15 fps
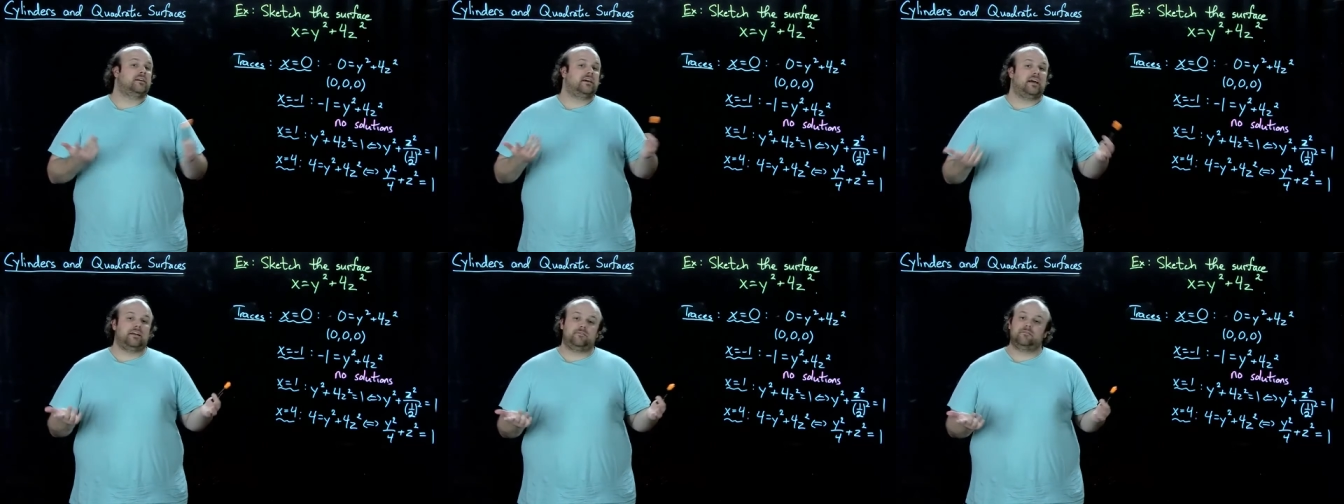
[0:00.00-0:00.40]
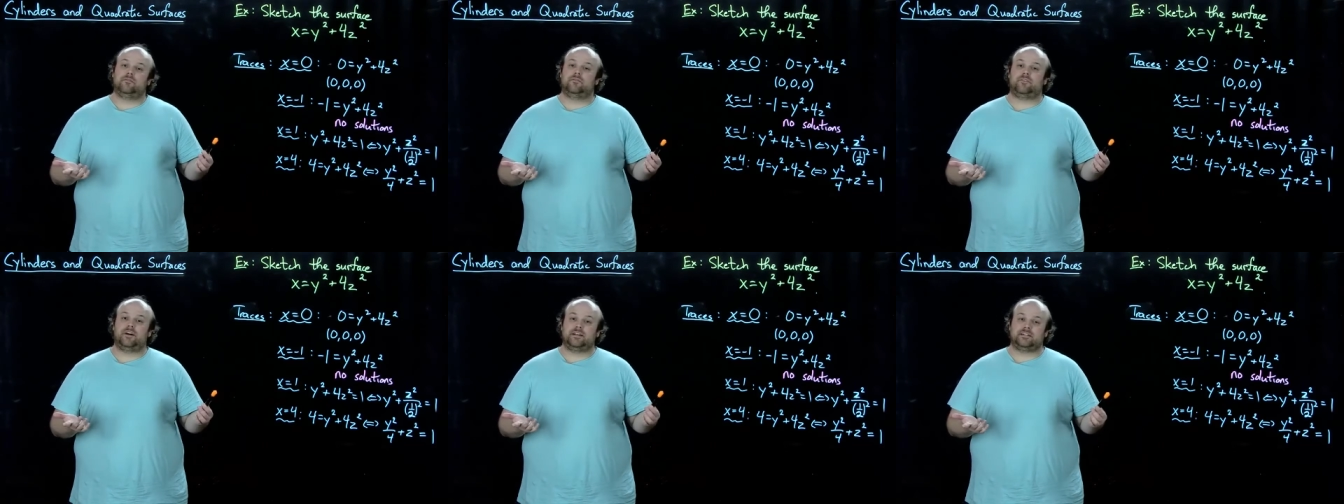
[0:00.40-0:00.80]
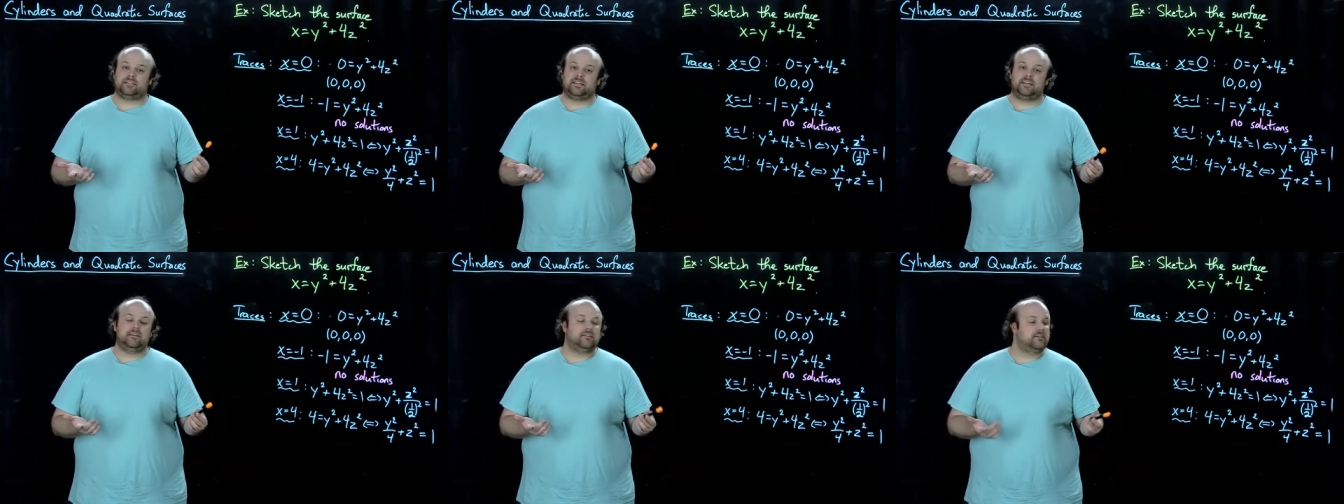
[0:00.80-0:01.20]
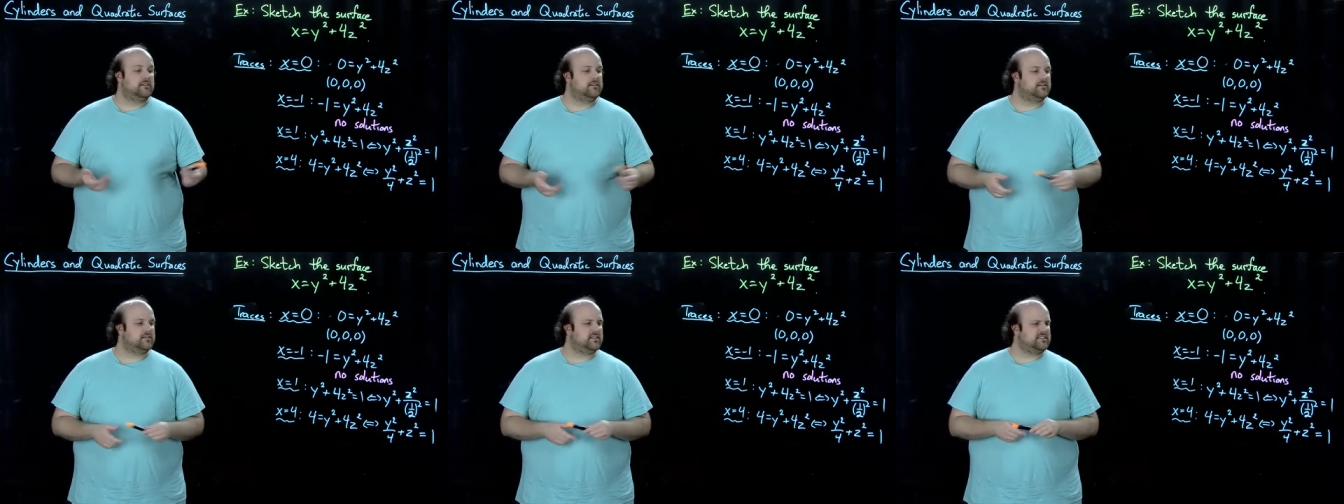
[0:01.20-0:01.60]
And finally,
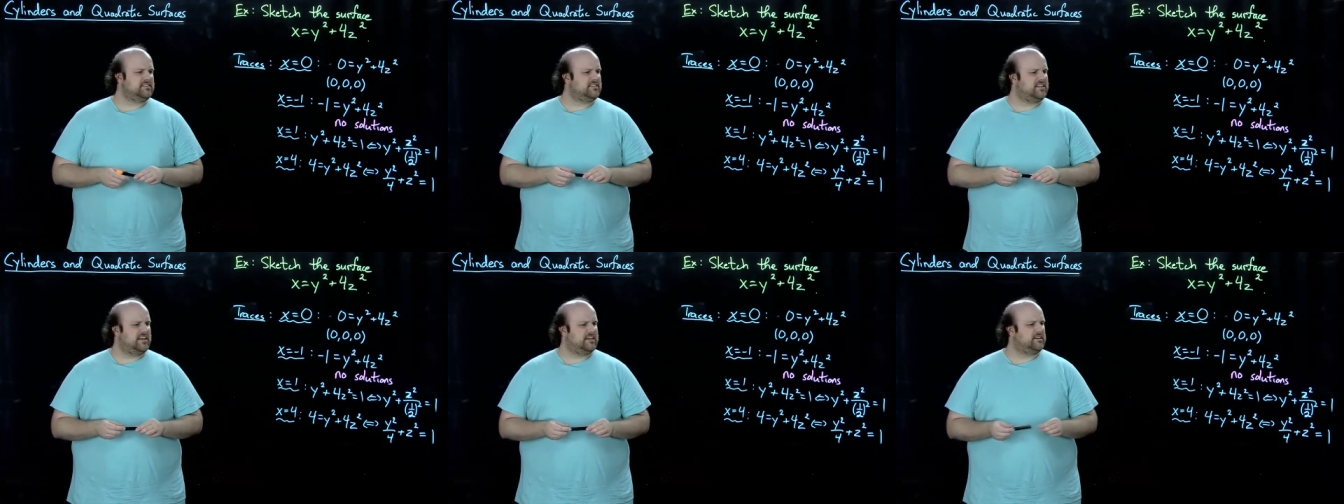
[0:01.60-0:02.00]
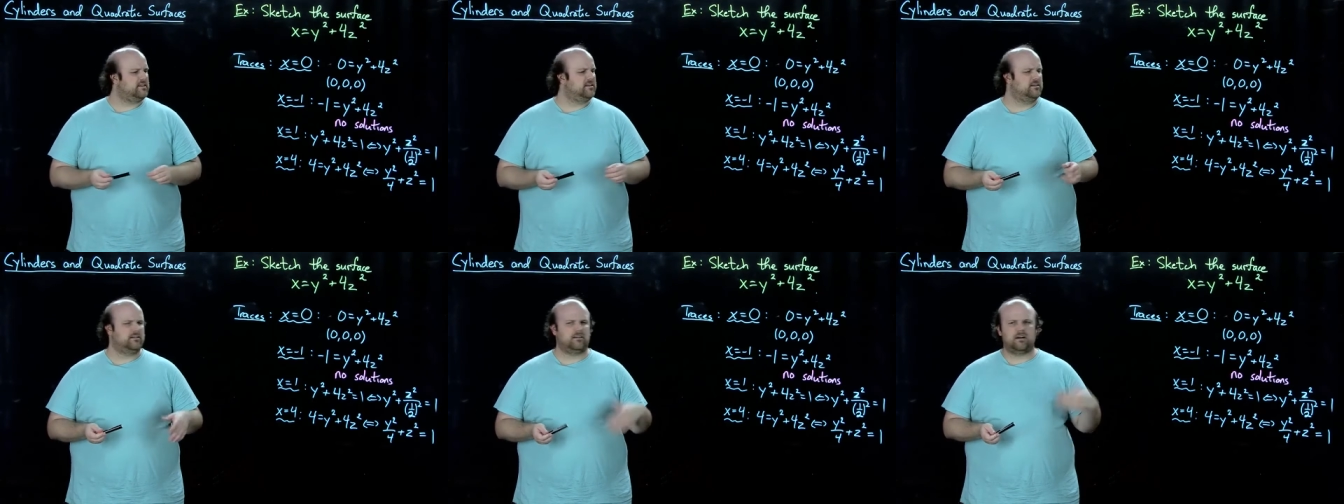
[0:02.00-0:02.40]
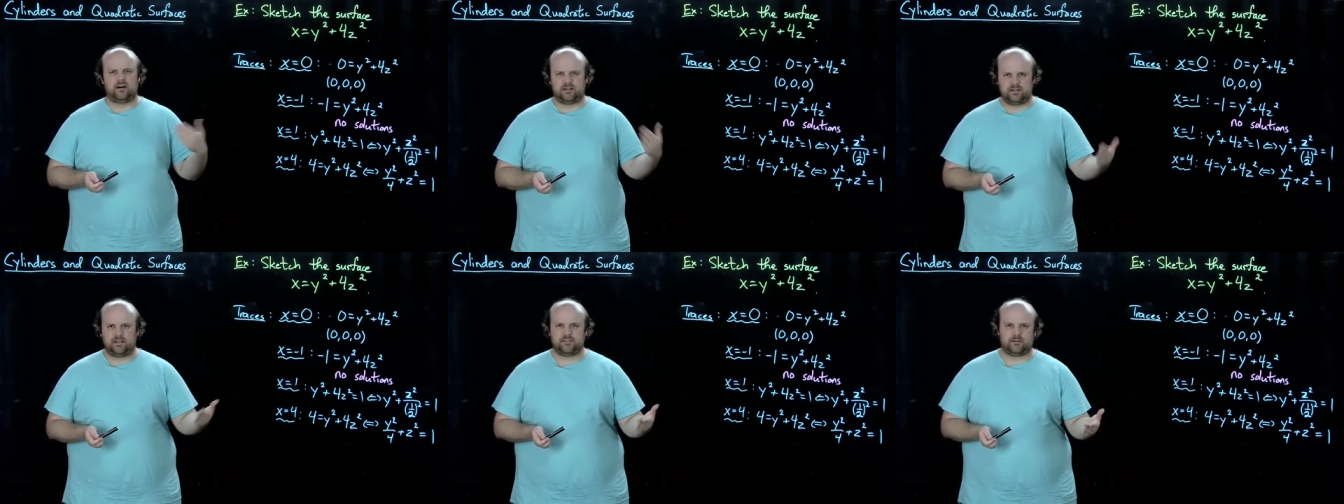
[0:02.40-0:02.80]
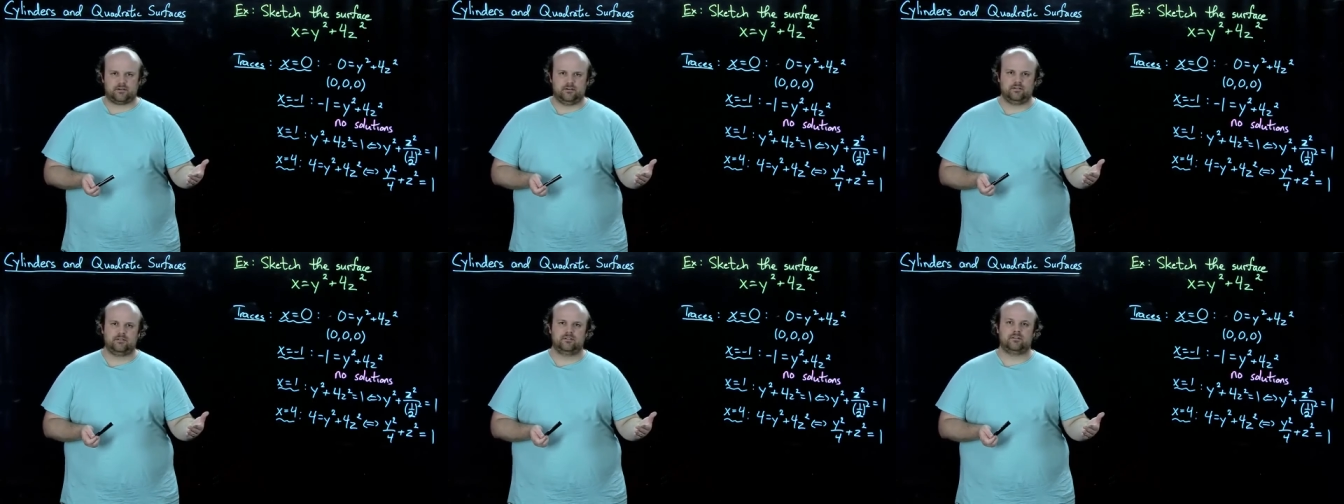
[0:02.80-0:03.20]
let's take another